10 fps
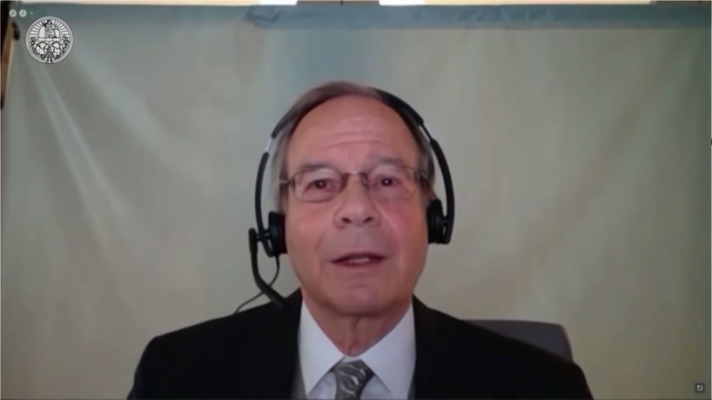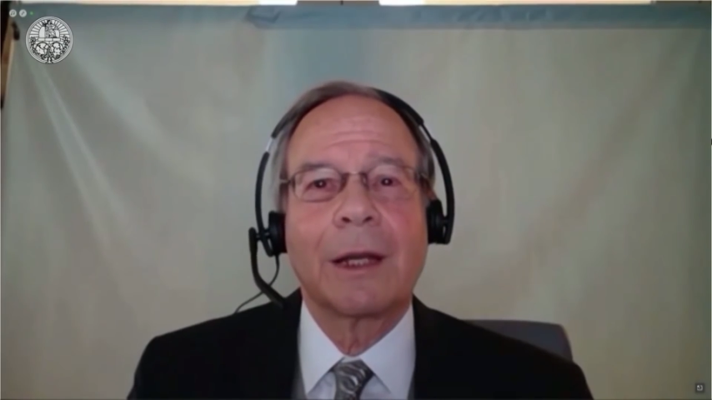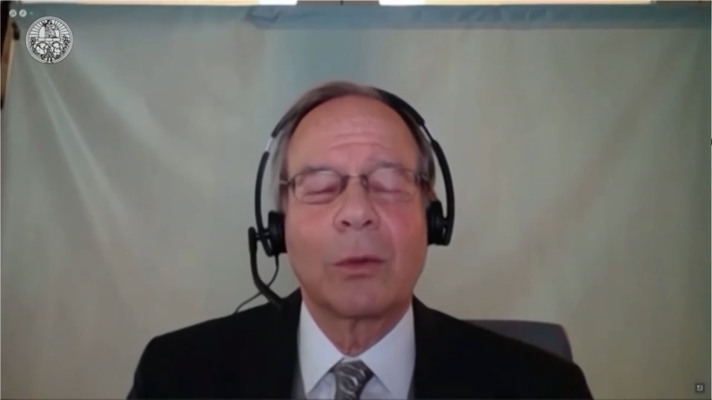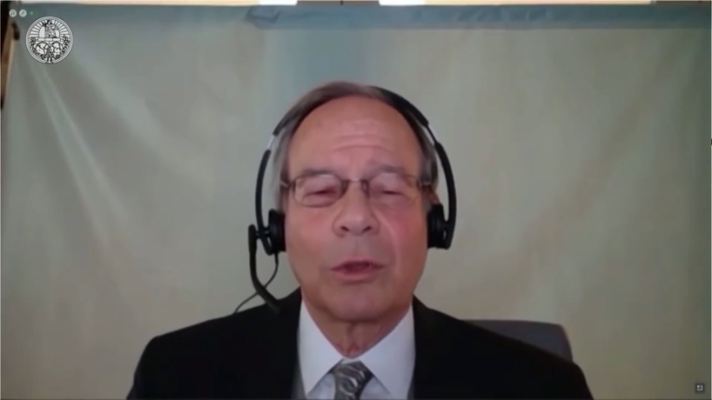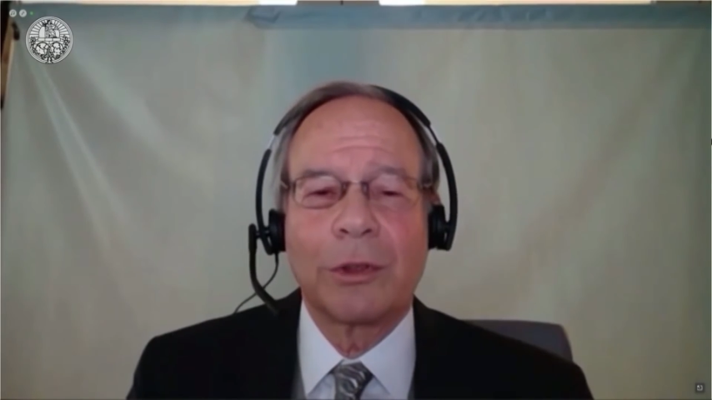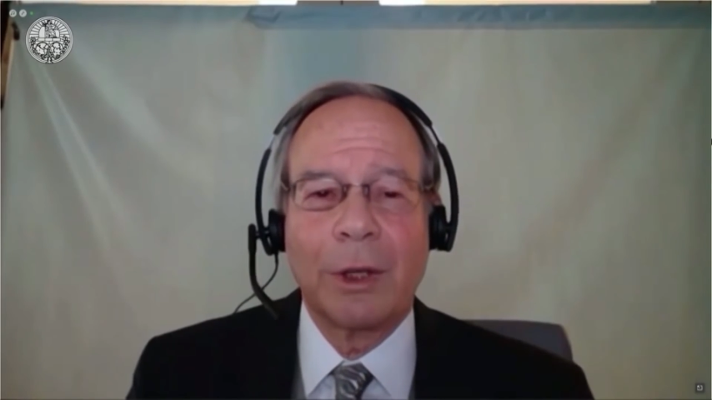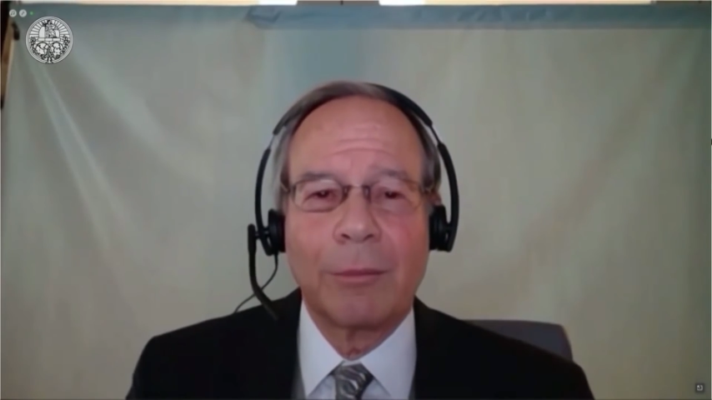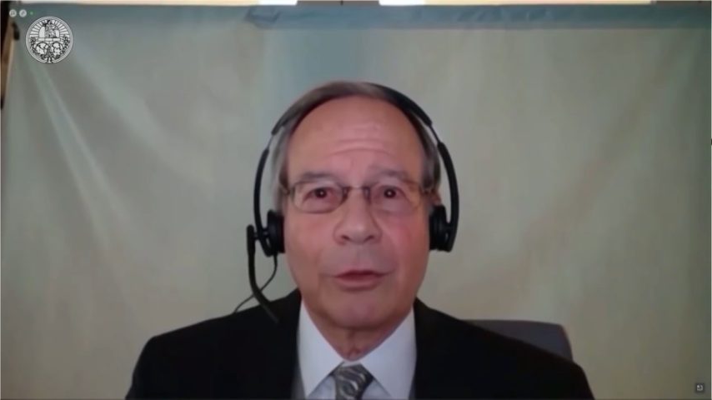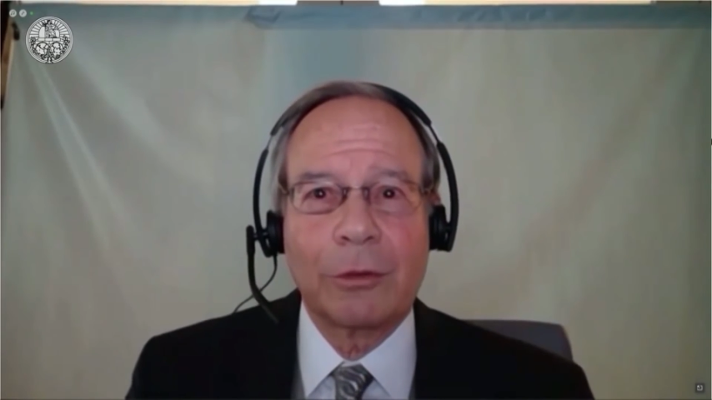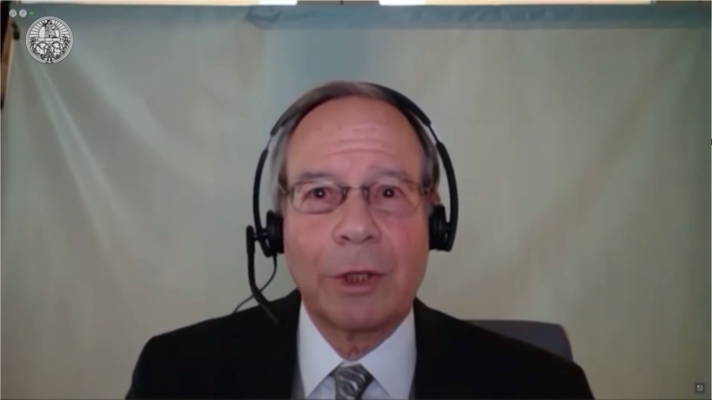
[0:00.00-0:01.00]
and I will
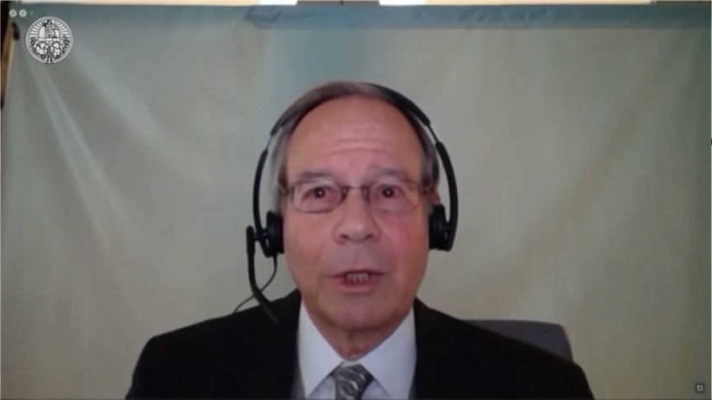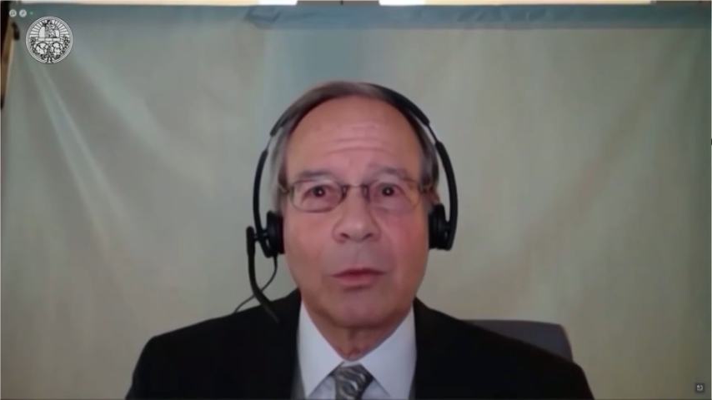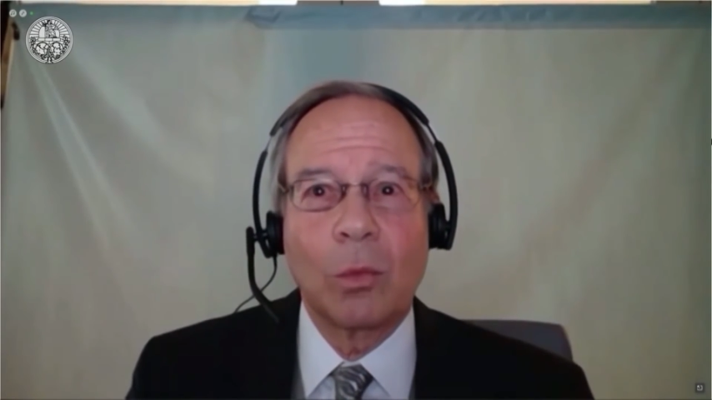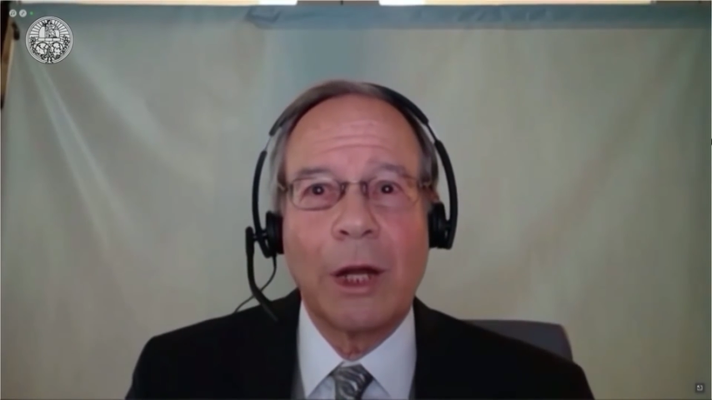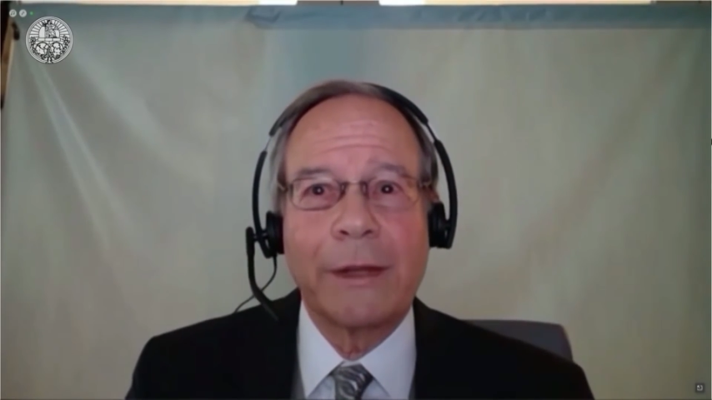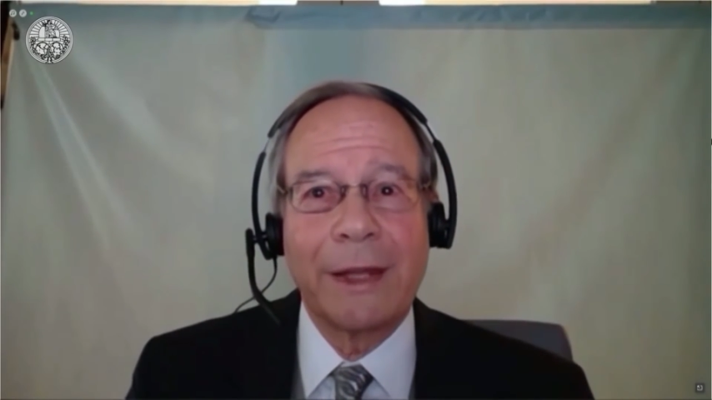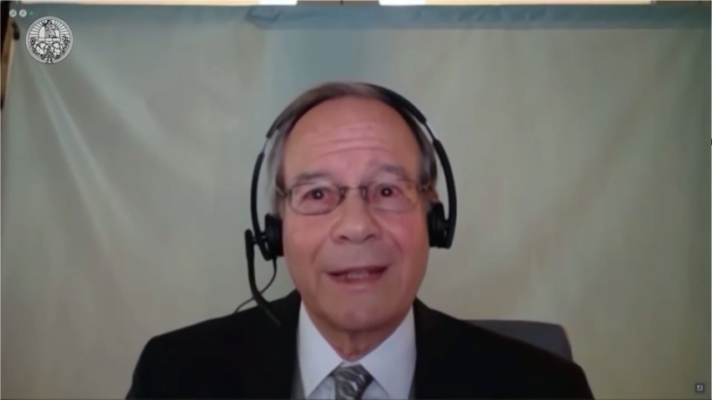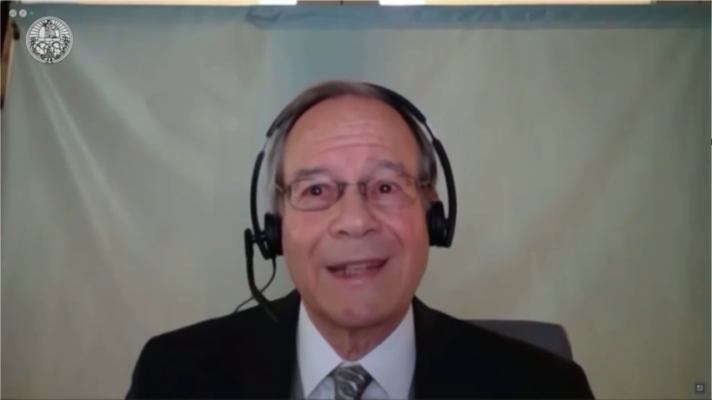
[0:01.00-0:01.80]
demonstrate why they